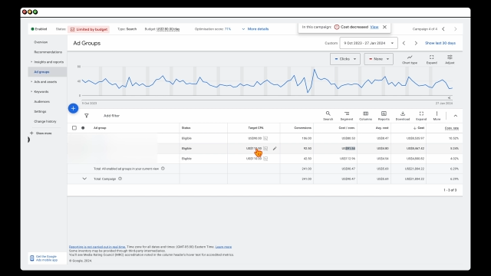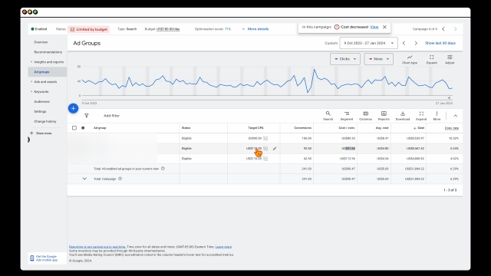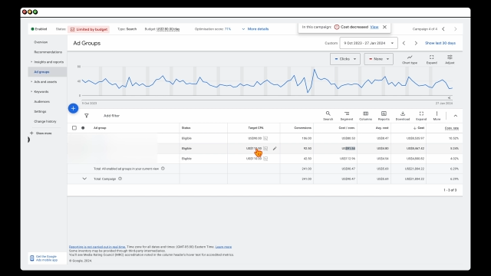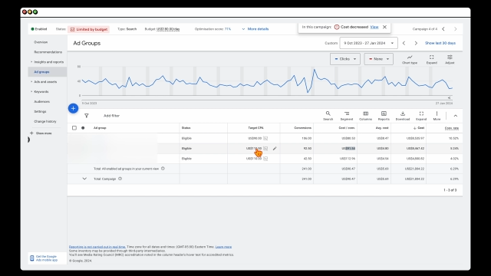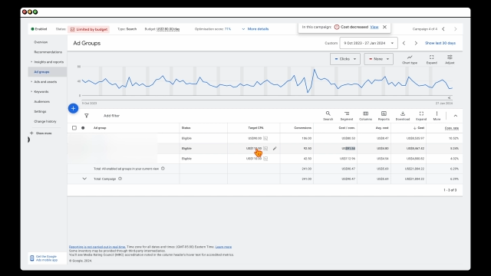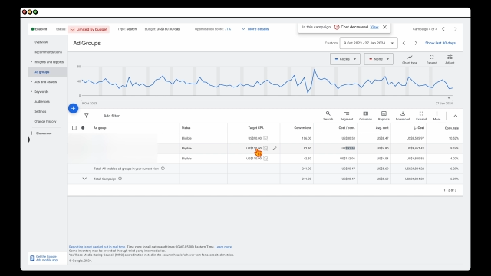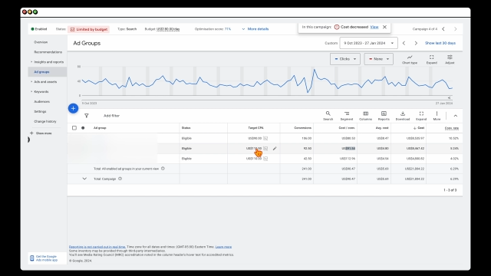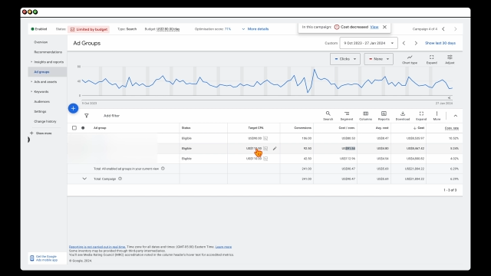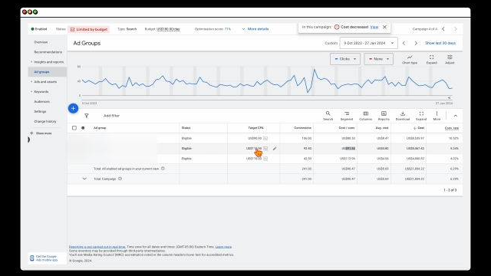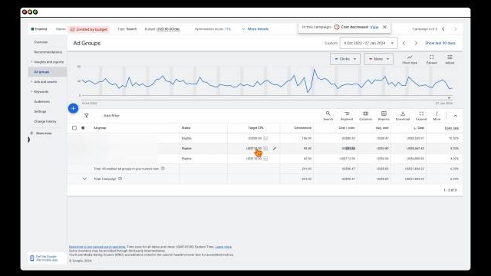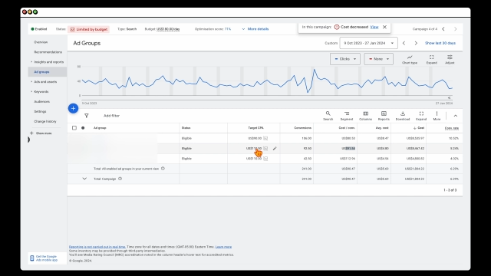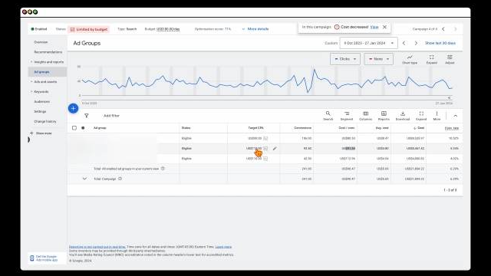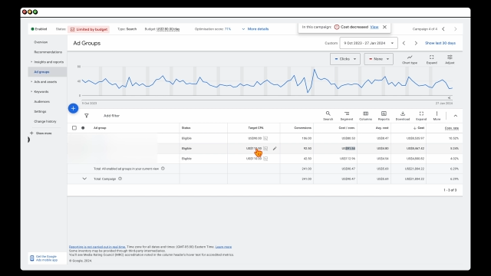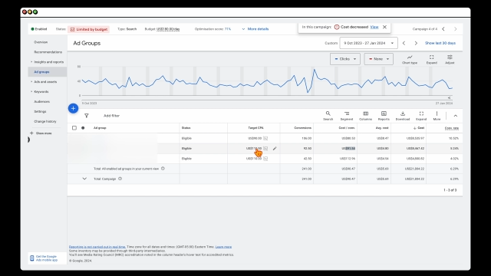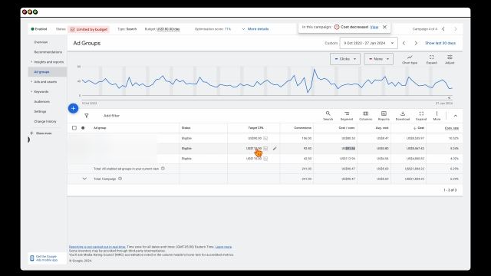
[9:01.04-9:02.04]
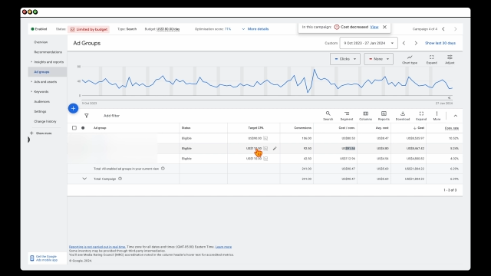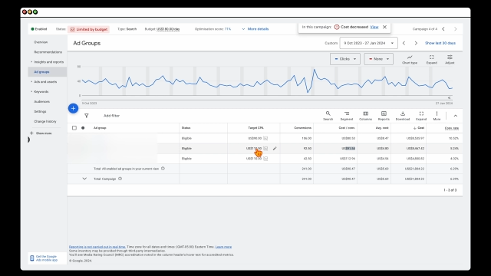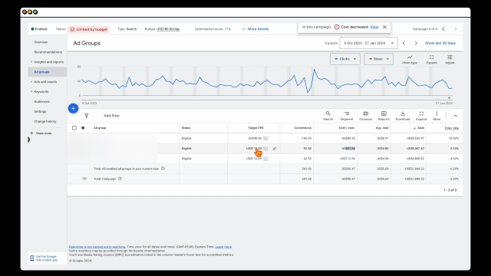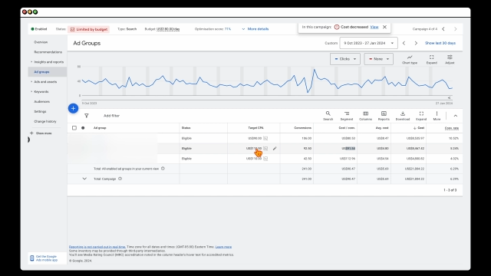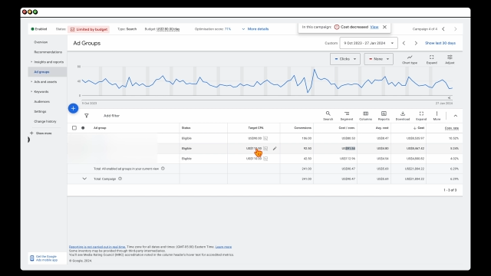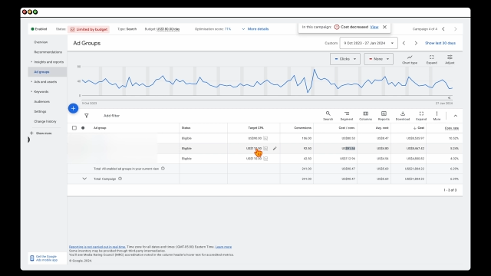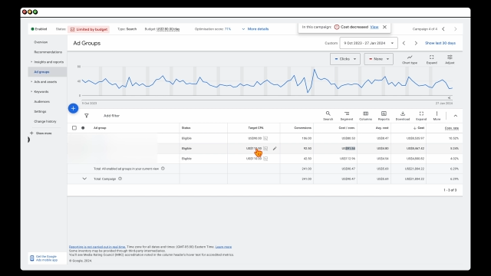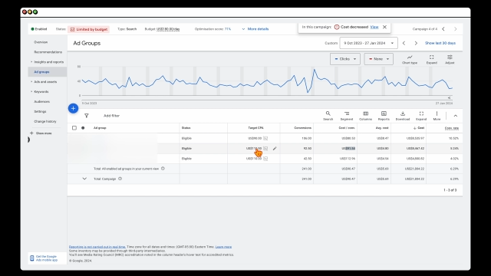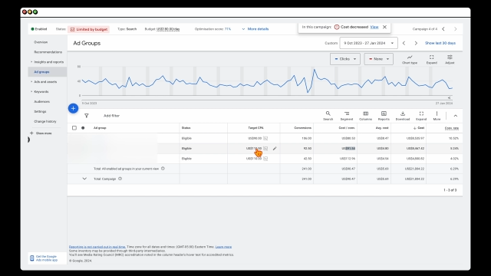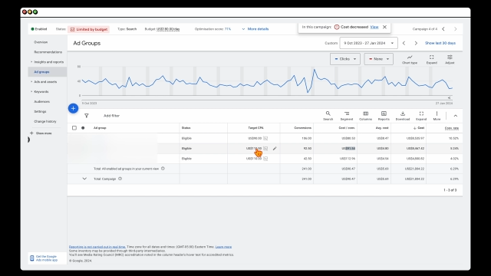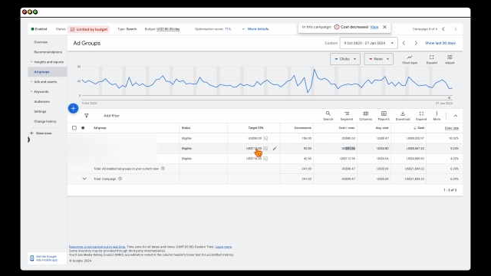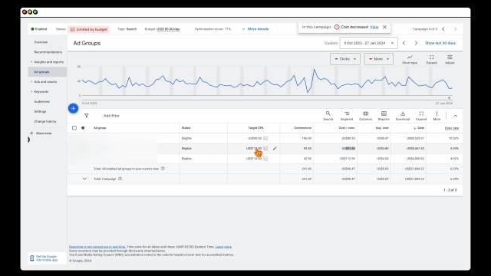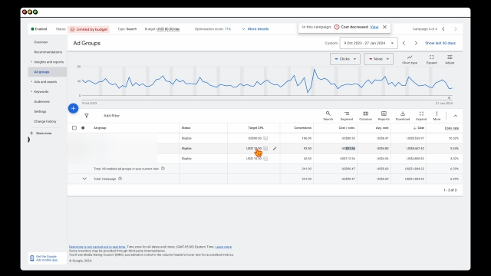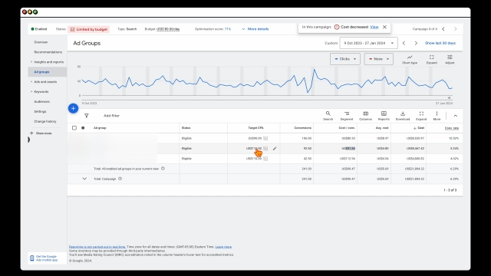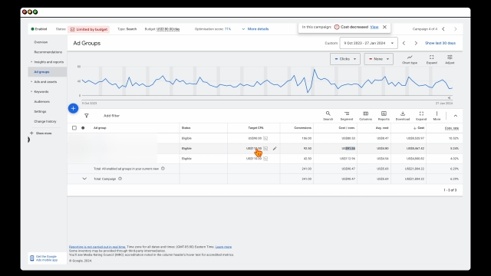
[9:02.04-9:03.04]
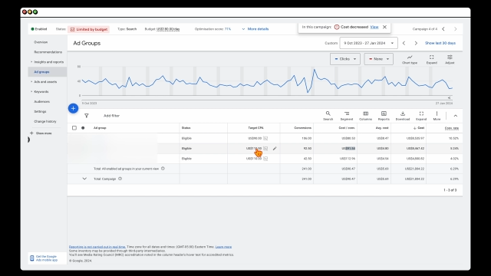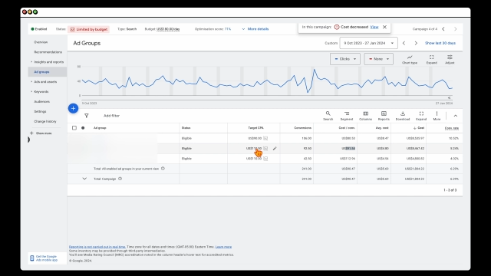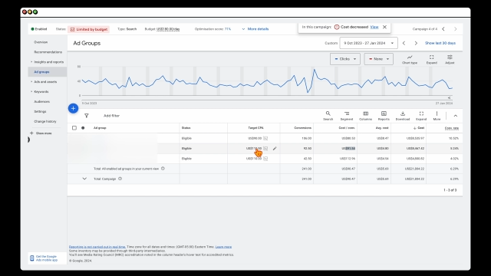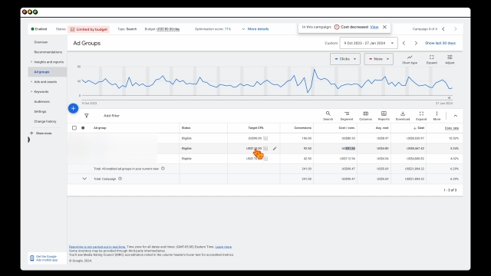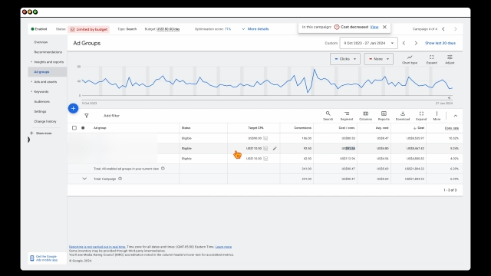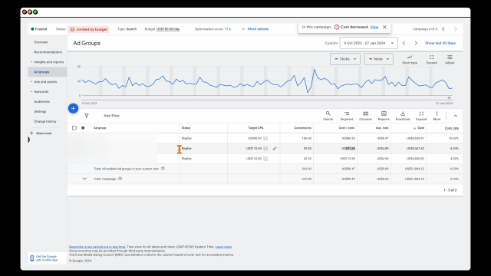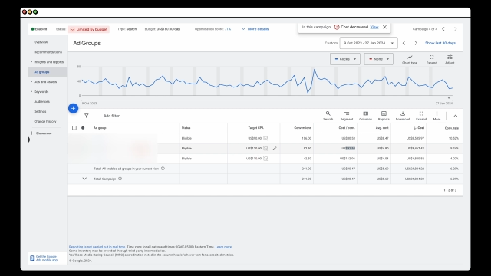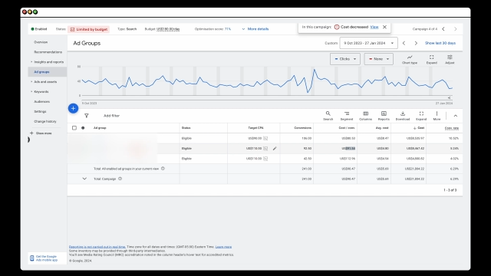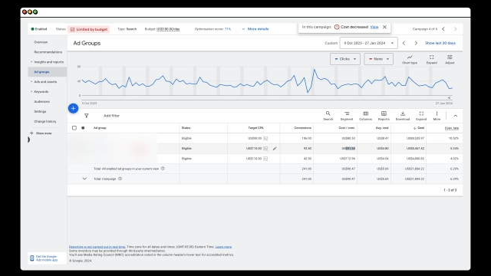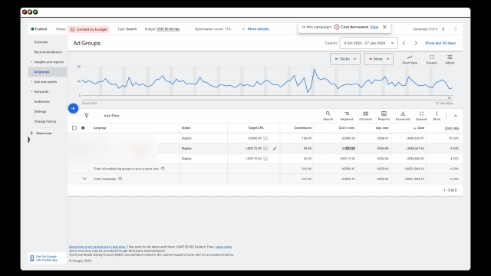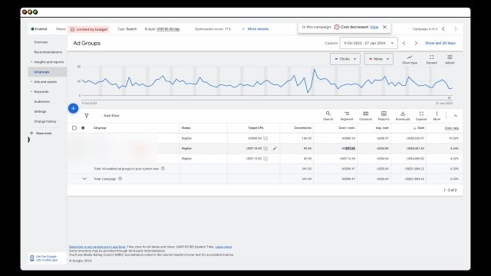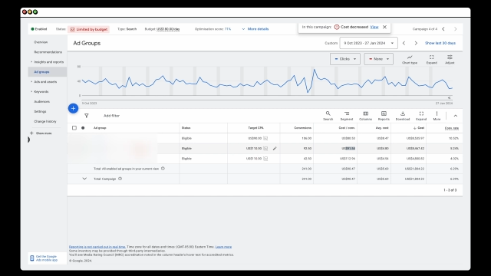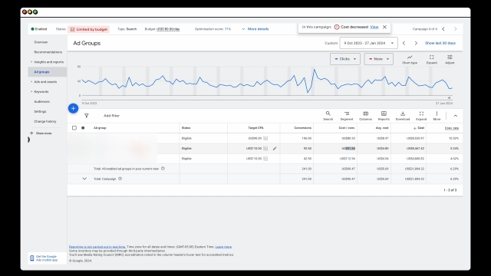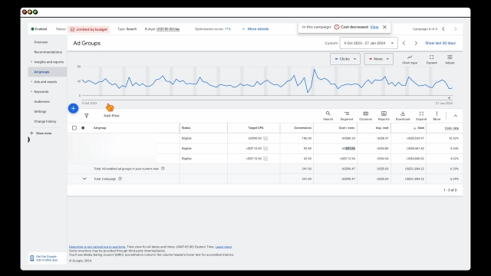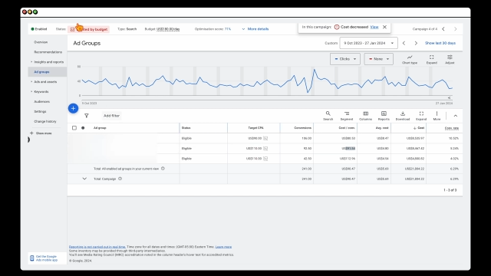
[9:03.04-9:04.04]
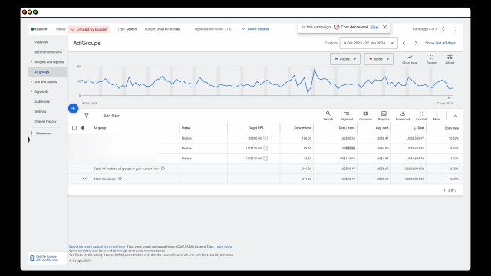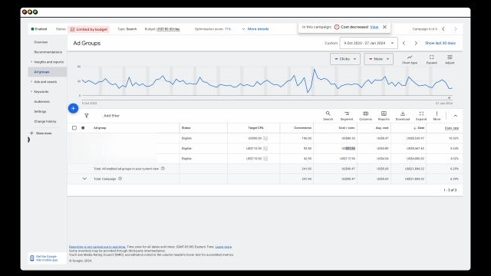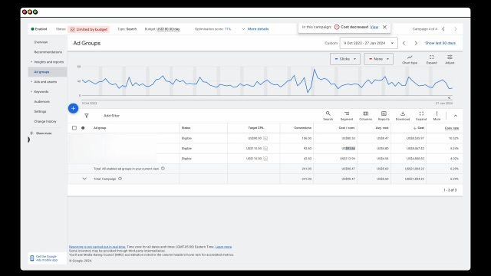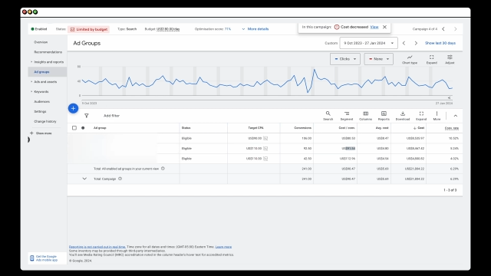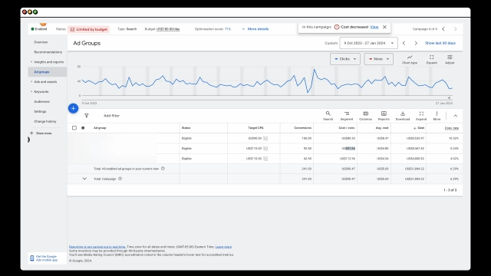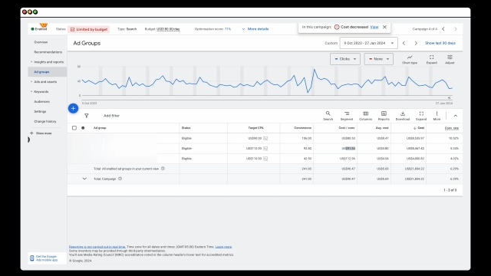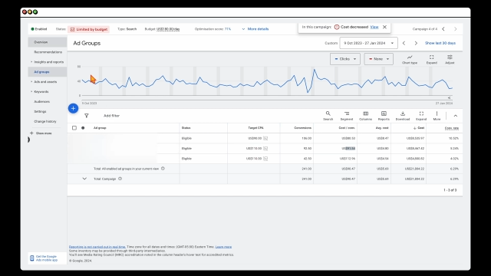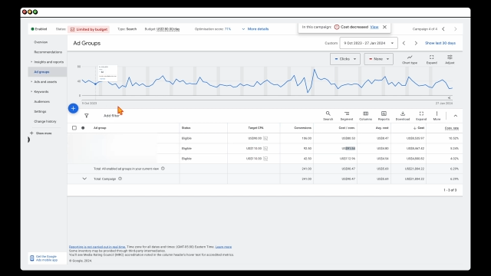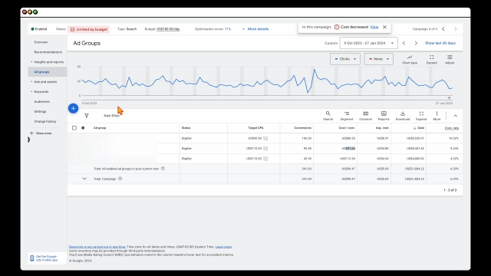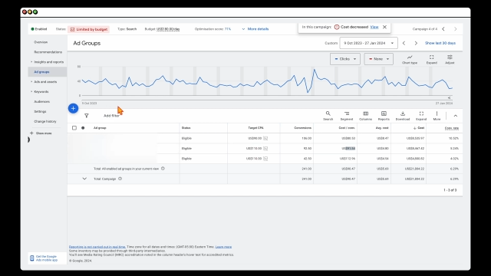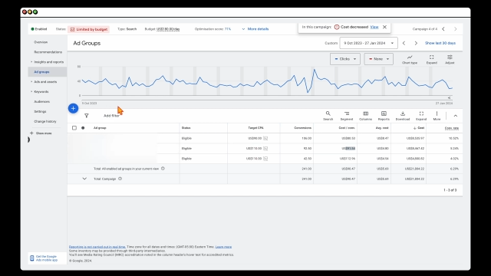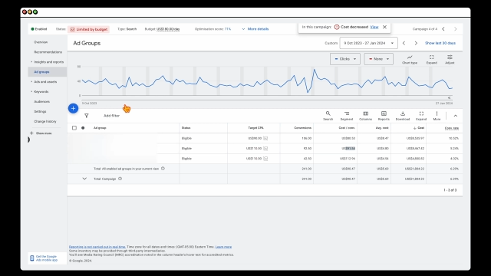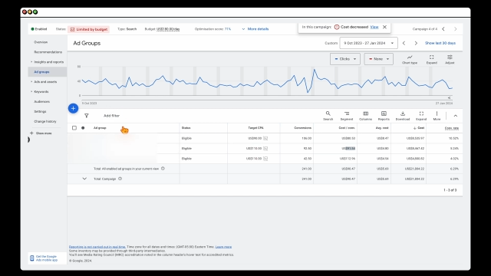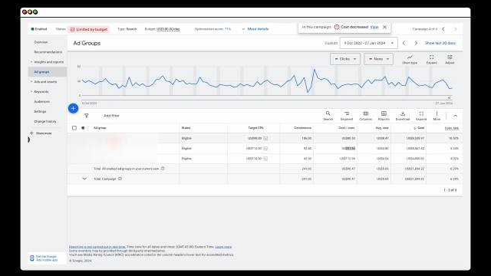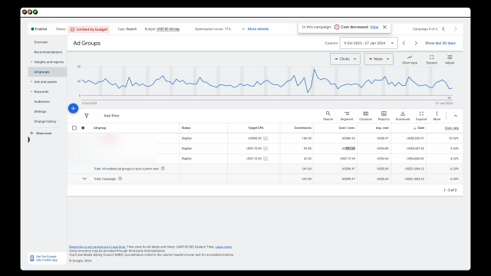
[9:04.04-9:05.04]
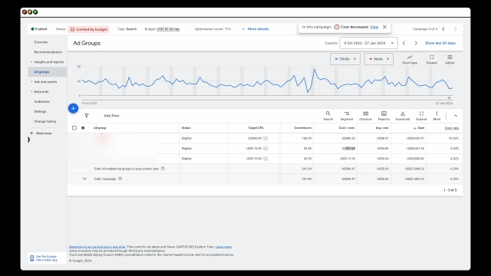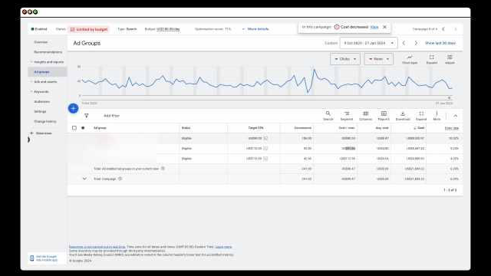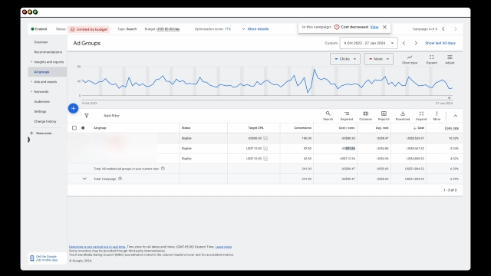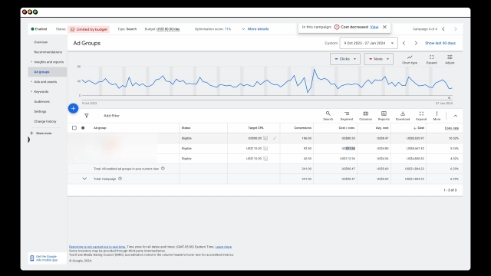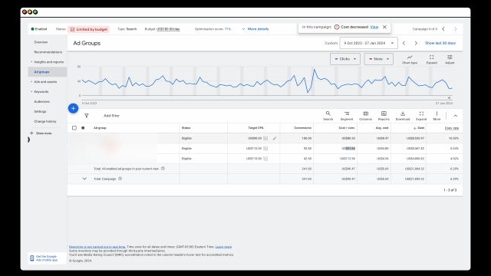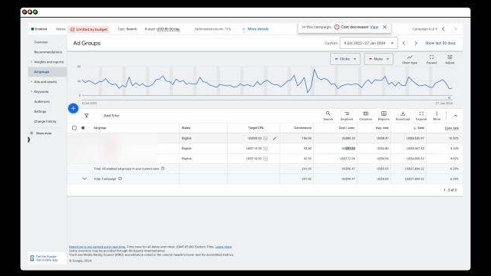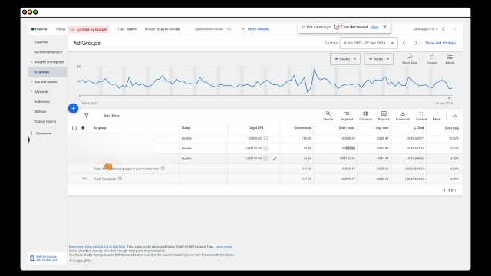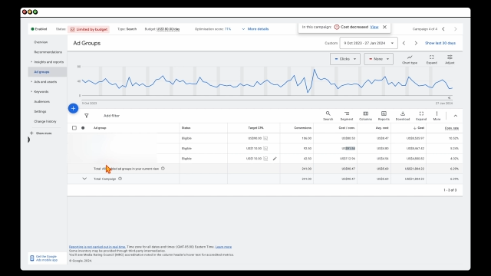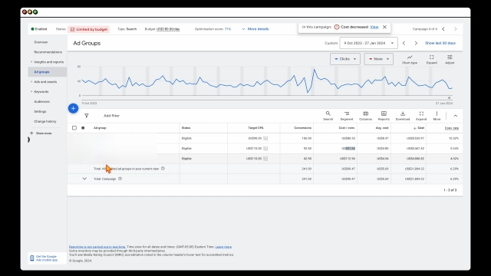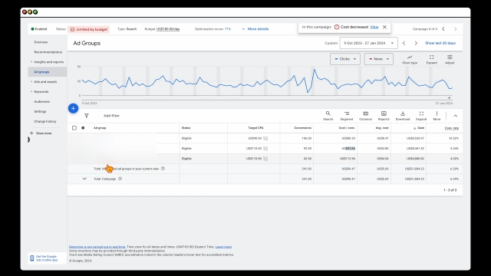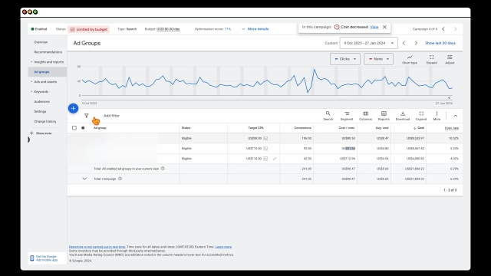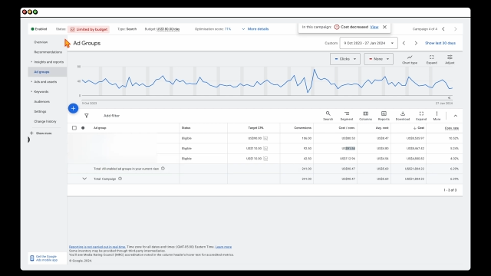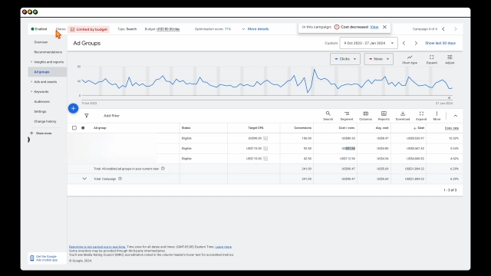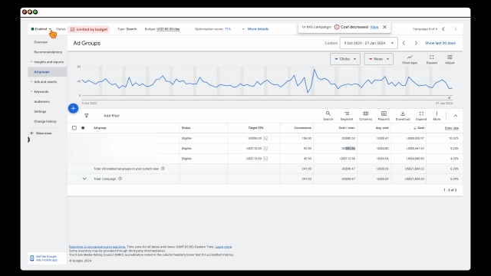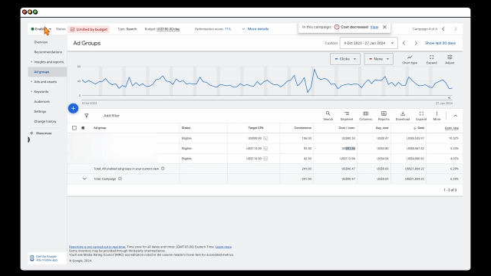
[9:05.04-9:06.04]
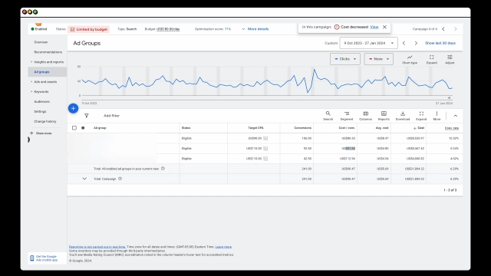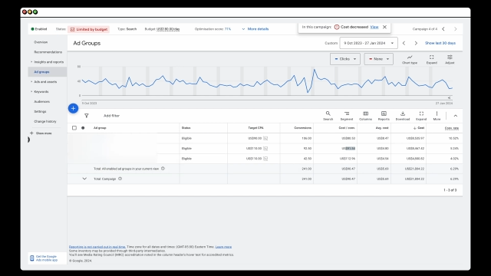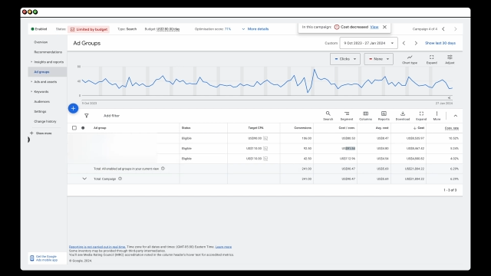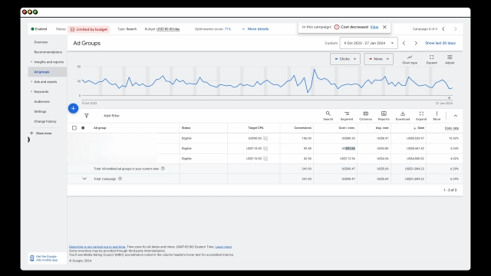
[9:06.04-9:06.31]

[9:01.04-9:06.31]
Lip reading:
Nobody's mouth can be seen.